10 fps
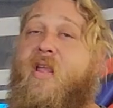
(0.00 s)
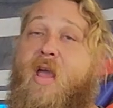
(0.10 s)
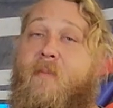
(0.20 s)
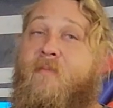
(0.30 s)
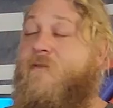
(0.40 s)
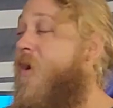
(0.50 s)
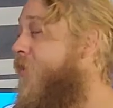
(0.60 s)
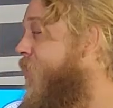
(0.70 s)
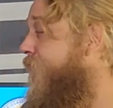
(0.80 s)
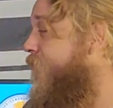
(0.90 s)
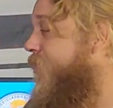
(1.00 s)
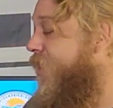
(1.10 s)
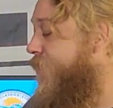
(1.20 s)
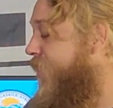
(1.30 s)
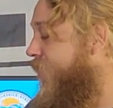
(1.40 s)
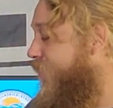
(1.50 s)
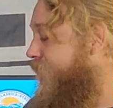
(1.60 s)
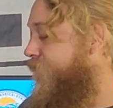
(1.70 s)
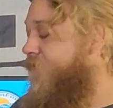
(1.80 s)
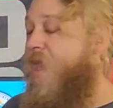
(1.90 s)
it up far enough for me to get my
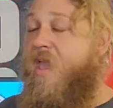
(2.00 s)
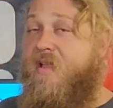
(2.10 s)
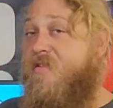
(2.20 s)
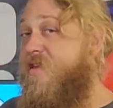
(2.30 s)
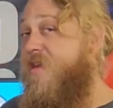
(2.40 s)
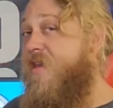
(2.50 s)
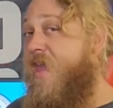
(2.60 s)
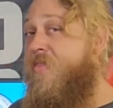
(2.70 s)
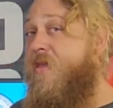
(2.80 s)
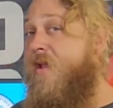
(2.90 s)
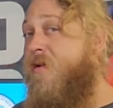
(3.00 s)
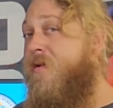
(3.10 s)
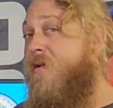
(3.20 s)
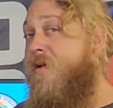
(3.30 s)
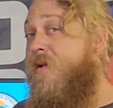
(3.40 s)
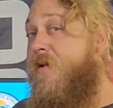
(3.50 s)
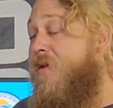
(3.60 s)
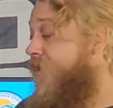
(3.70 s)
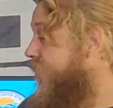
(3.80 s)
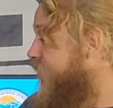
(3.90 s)
hands in there
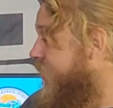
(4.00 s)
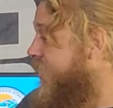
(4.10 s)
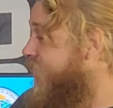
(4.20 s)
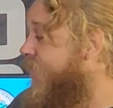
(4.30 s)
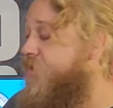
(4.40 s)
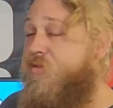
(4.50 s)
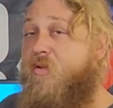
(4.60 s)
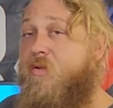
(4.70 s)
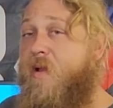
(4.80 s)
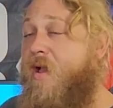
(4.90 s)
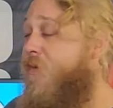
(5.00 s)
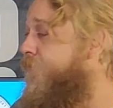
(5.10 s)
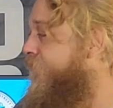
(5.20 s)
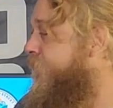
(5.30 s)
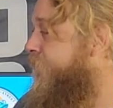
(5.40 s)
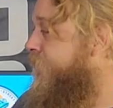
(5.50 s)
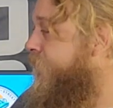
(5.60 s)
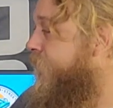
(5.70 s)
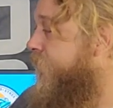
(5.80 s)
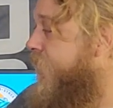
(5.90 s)
to take that screw out,
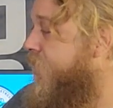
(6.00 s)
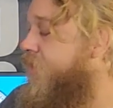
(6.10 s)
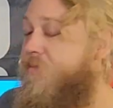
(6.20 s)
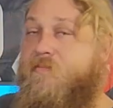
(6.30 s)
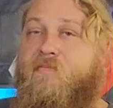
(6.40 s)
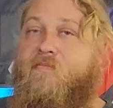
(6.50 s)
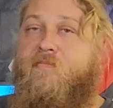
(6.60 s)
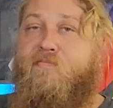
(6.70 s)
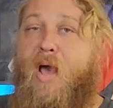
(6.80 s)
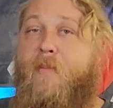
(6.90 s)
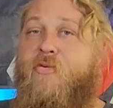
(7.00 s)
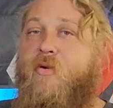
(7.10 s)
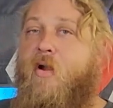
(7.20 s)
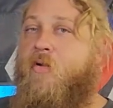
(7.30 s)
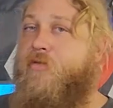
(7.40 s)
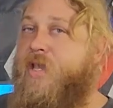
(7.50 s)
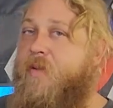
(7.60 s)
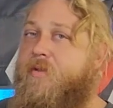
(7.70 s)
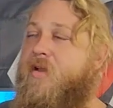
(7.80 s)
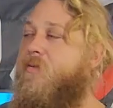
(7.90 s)
and Bob's your uncle type deal,